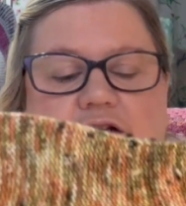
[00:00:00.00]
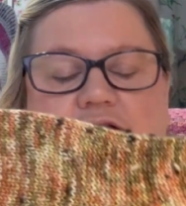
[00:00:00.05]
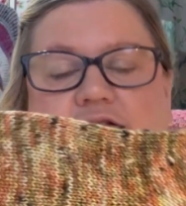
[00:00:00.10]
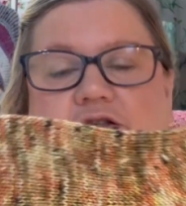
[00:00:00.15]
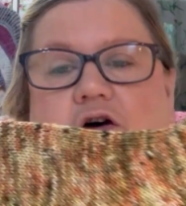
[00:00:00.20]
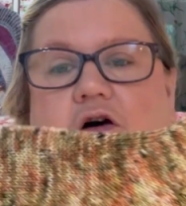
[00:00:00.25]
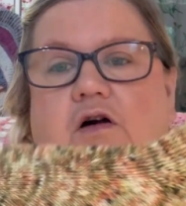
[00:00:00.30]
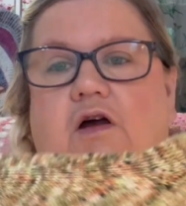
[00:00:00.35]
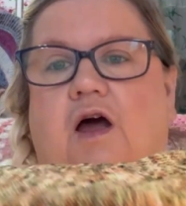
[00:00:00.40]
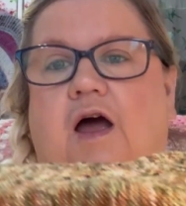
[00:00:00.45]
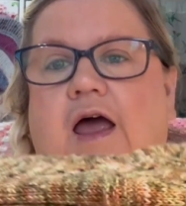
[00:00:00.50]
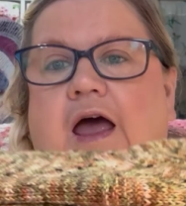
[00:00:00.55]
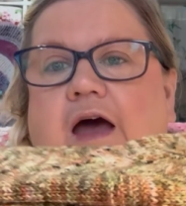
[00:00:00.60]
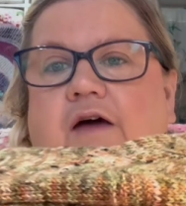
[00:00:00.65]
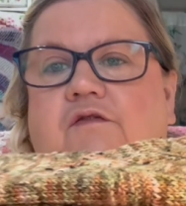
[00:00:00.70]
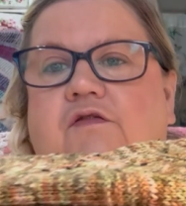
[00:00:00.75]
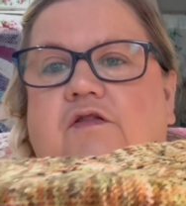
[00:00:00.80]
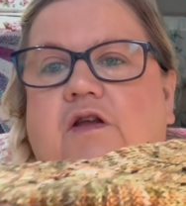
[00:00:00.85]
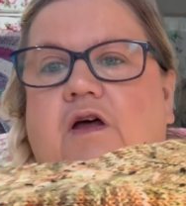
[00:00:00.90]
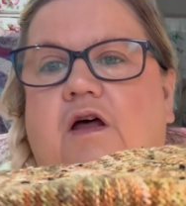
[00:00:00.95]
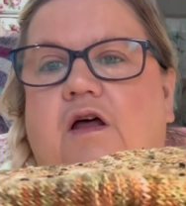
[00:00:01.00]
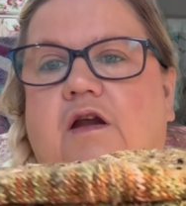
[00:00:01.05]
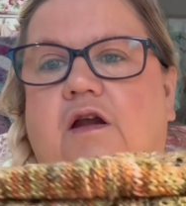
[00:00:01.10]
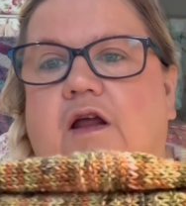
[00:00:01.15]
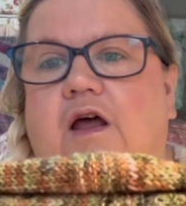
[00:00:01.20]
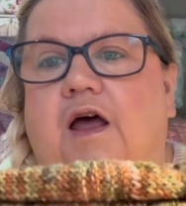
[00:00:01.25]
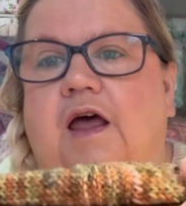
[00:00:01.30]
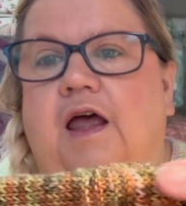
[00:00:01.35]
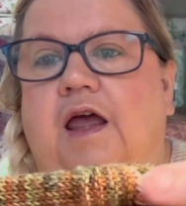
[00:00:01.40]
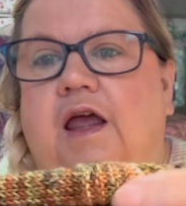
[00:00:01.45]
sock. I have
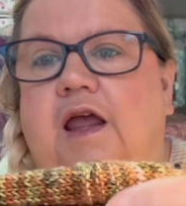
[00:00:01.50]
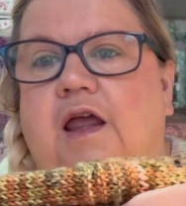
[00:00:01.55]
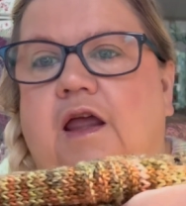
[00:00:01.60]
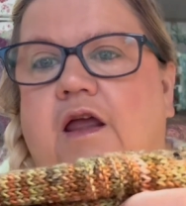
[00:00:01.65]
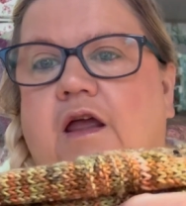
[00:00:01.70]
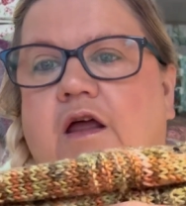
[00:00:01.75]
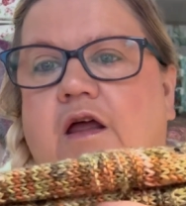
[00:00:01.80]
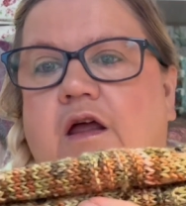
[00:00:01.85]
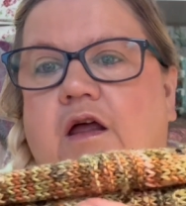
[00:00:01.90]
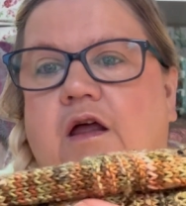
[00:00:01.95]
done a